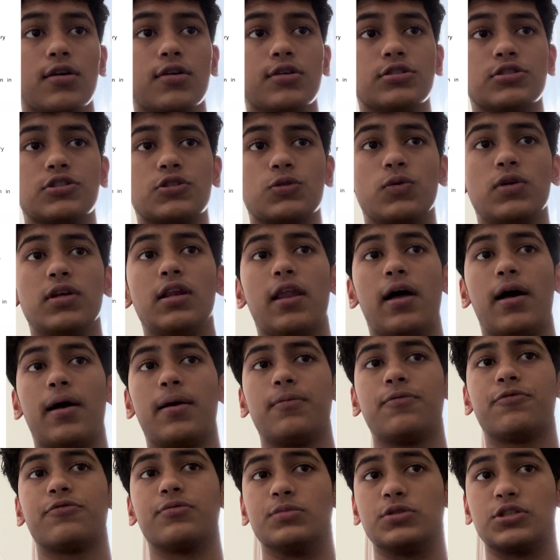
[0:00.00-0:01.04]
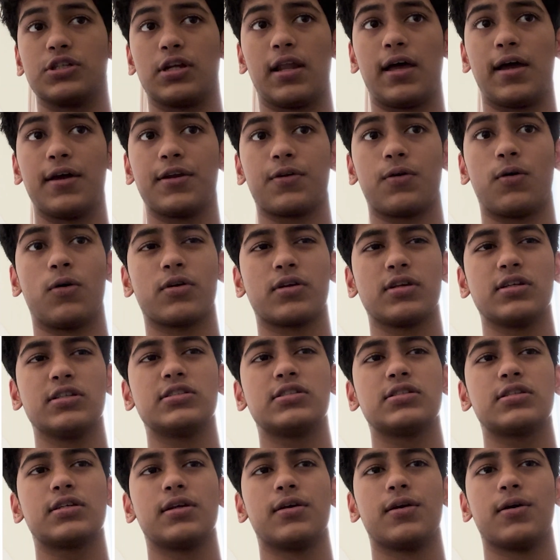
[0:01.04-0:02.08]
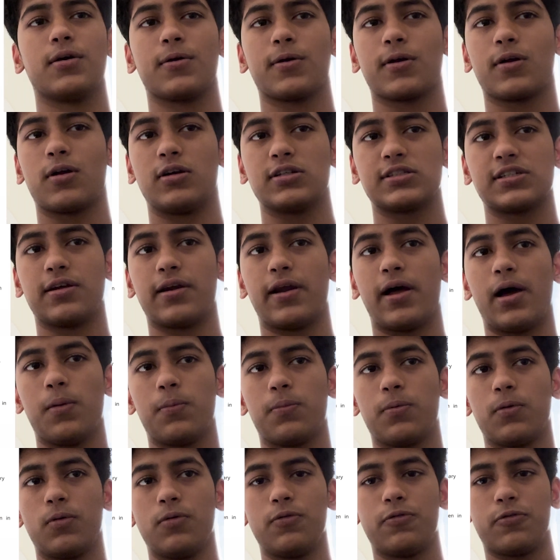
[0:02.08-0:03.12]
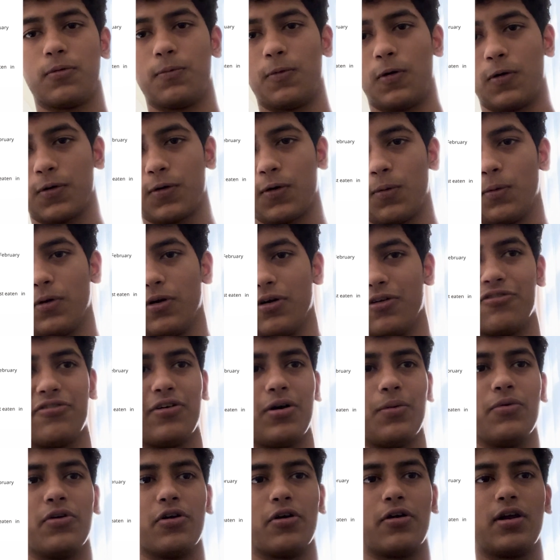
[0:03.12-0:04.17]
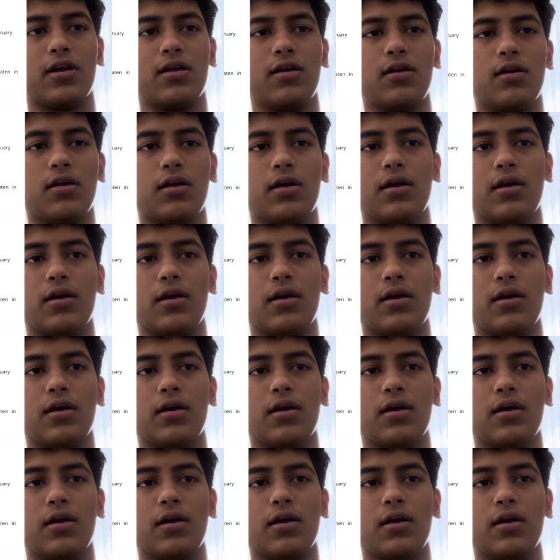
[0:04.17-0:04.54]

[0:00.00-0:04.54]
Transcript: Sweet lime, from July to August. Custard apple, from October to February.